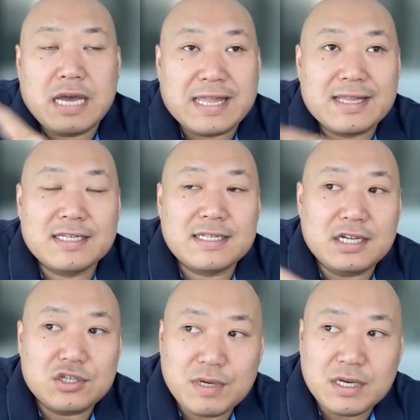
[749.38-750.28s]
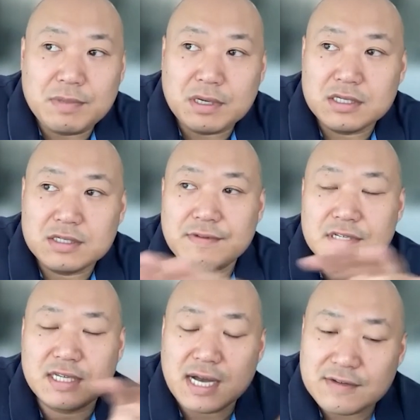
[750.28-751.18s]
At this stage, meaning because of
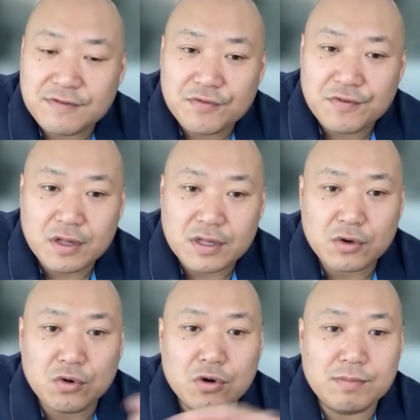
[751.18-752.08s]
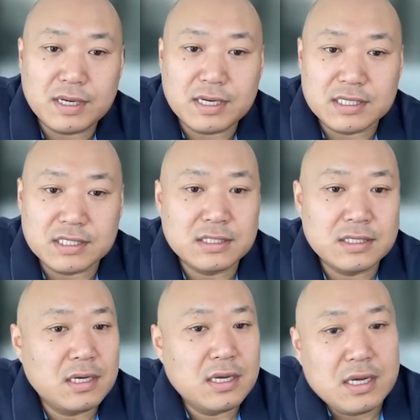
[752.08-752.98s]
the size of your following, or because
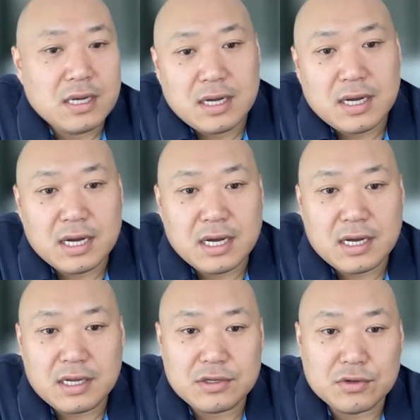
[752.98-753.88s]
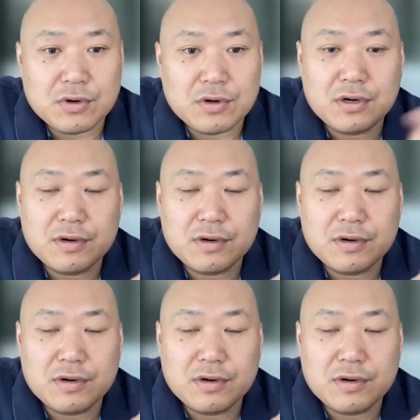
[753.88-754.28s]
your